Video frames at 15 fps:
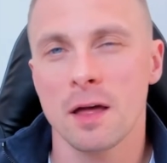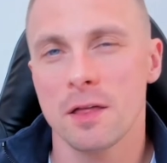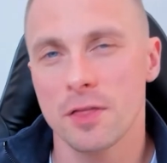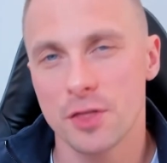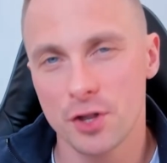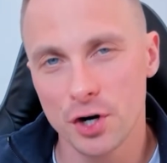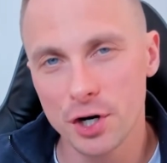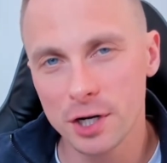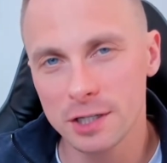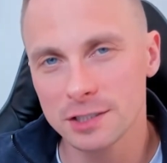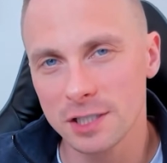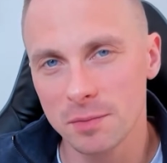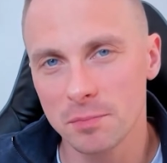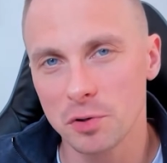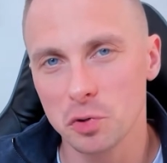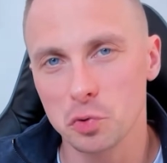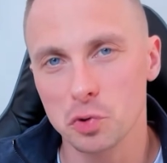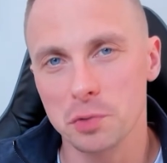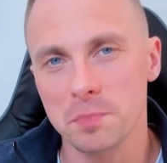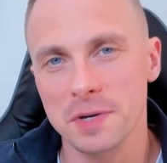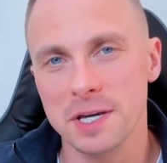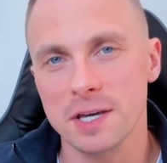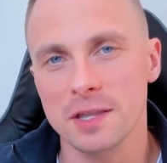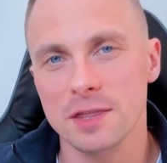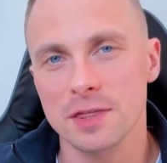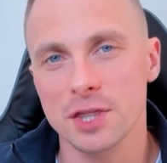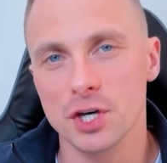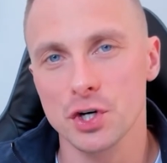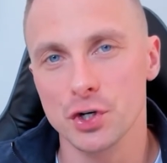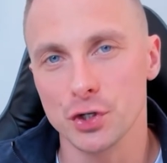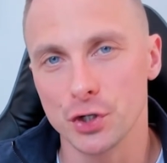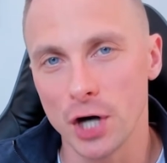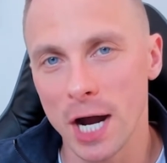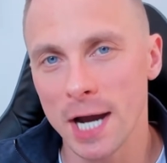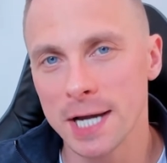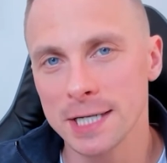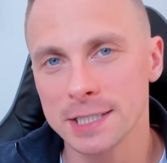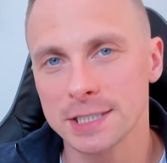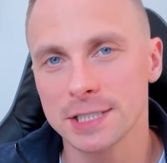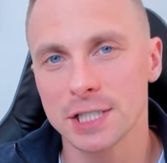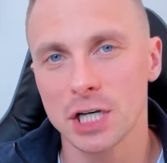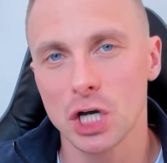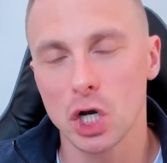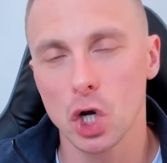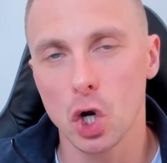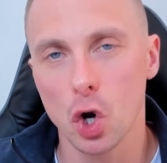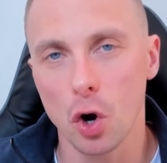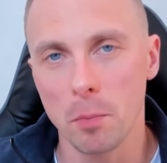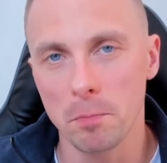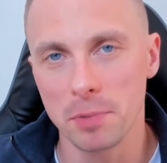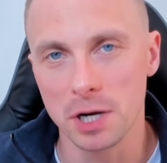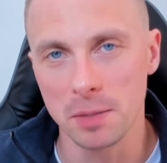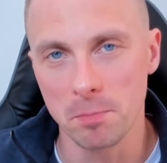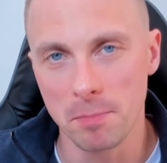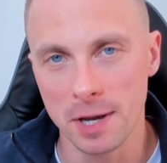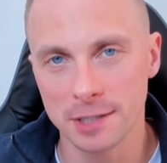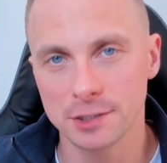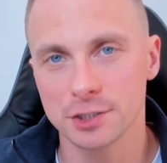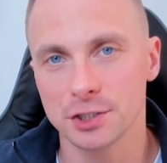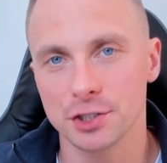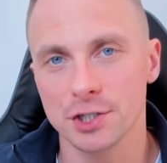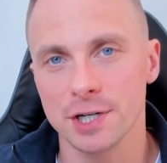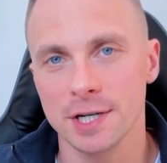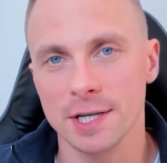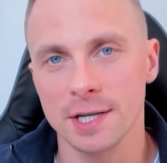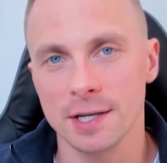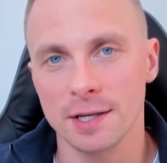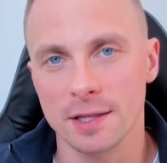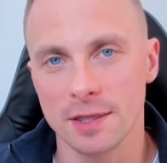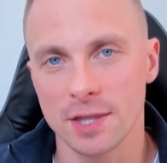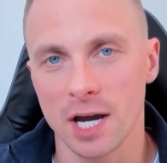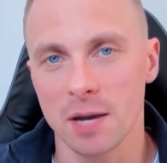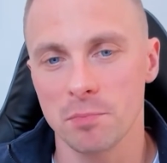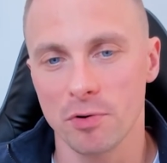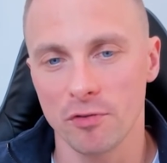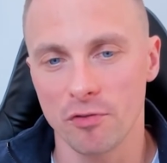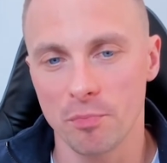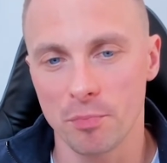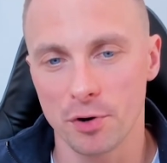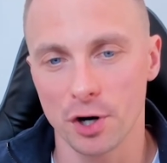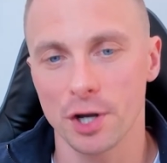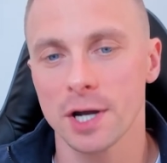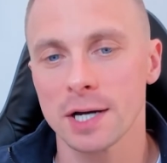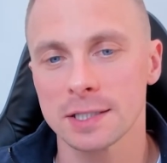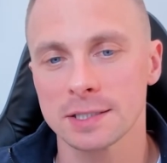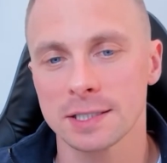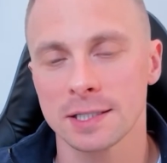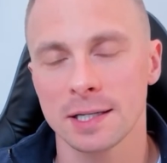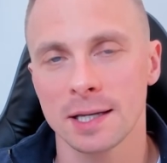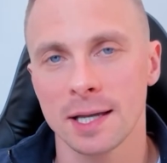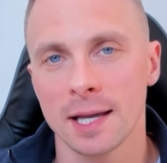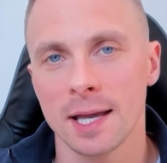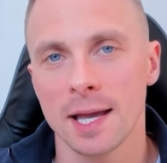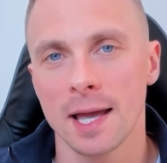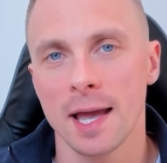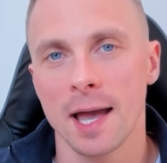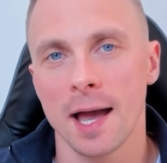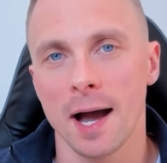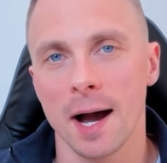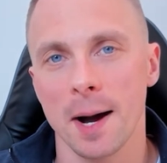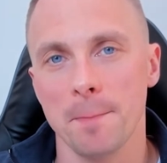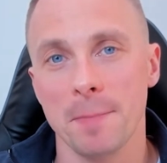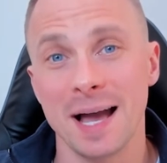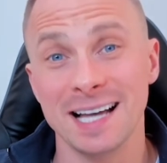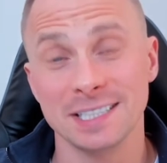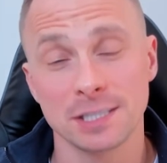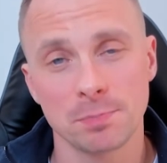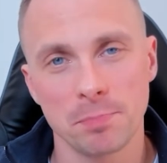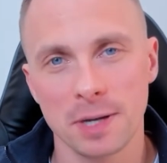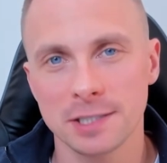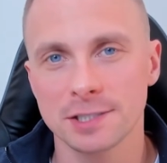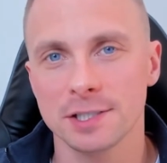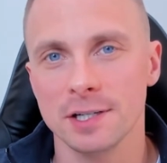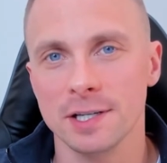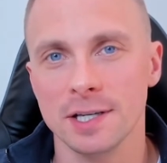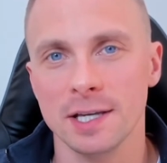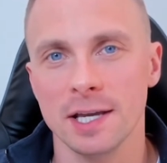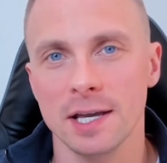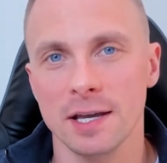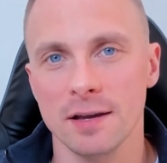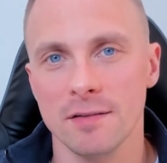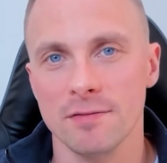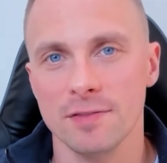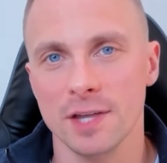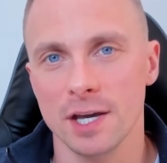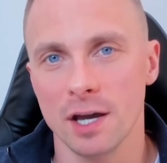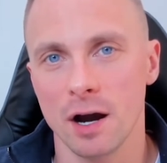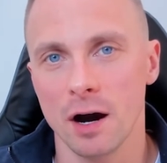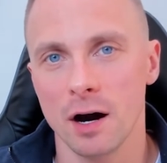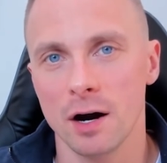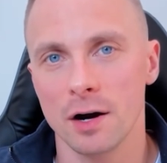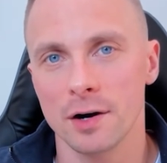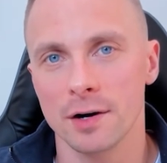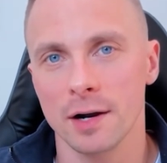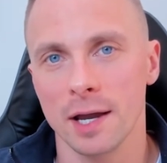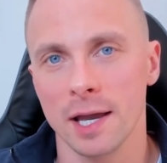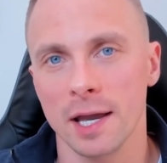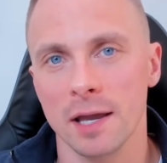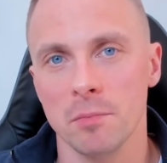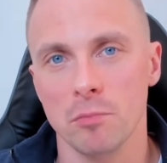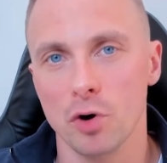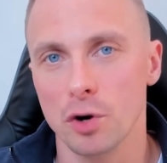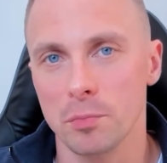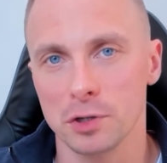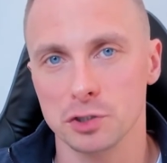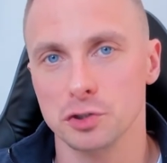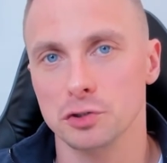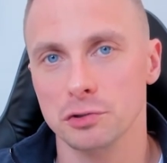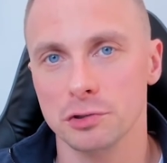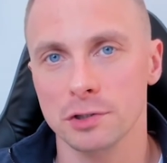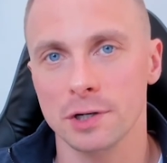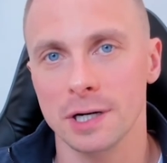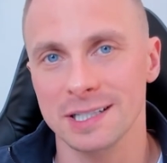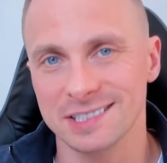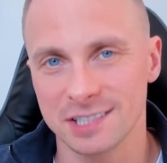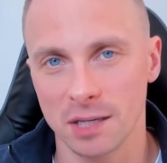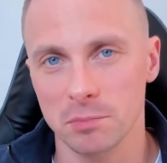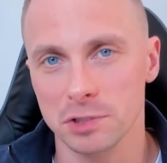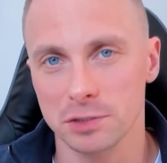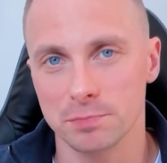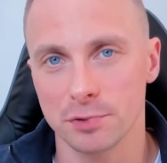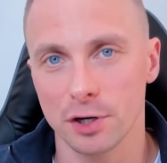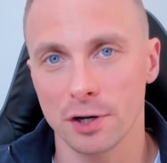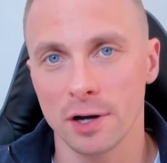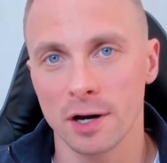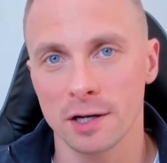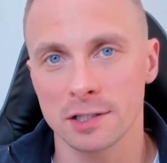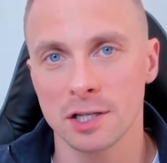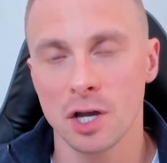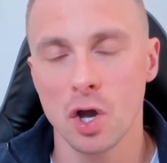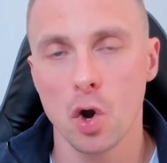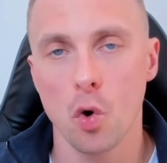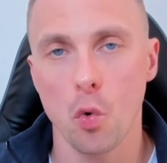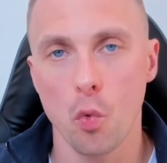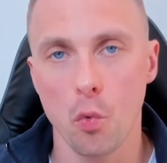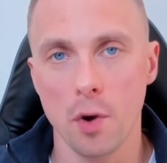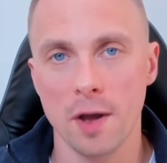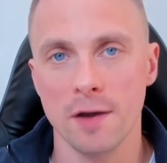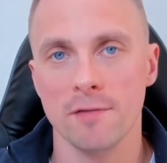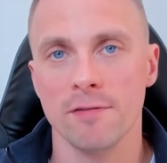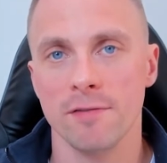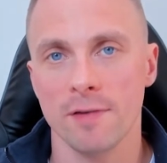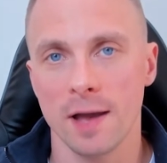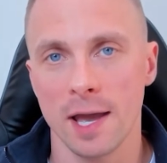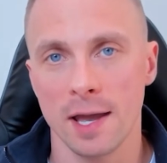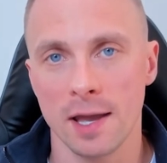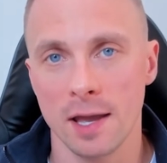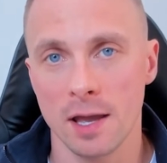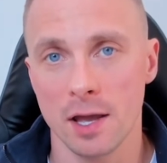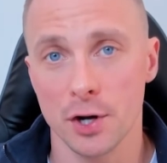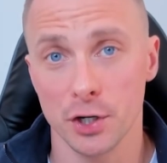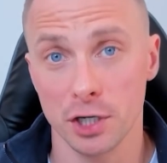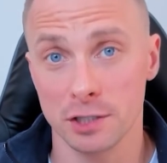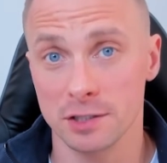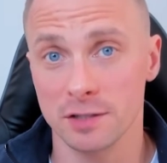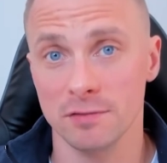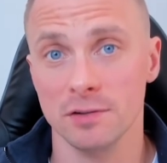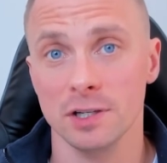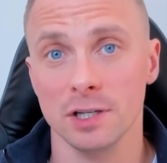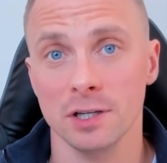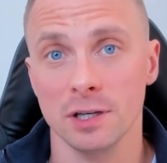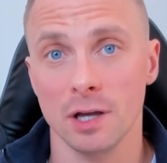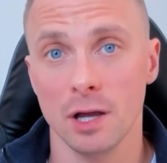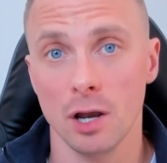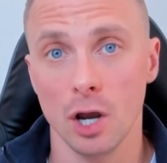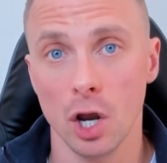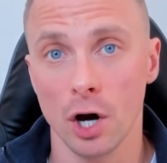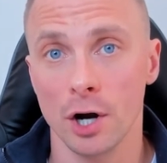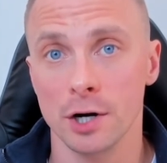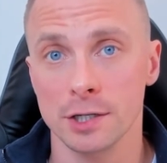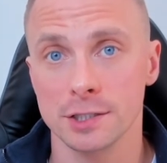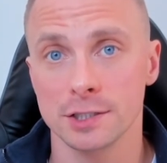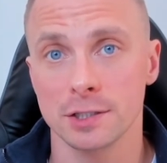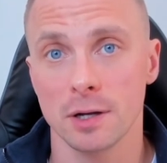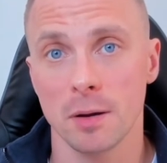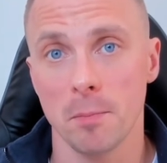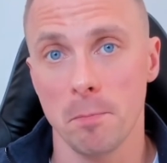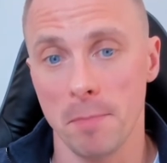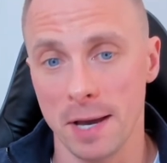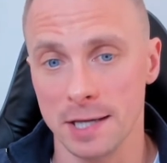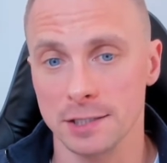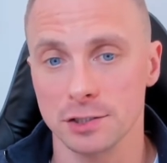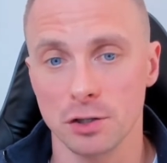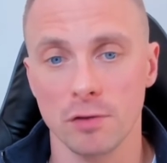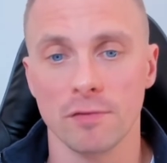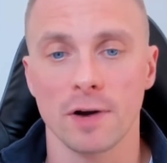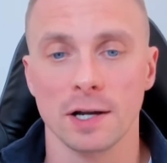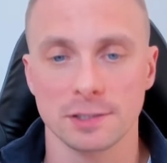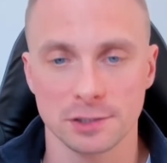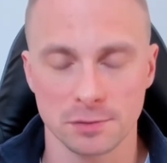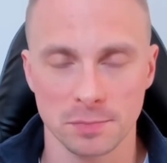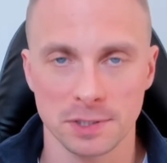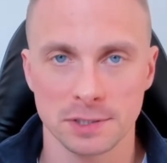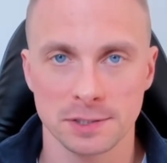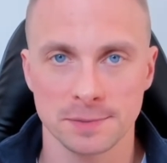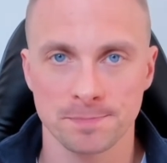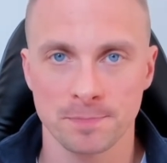Third example would be the right complementary type of product, especially if they are a more mature, established product with a relatively large base of customers.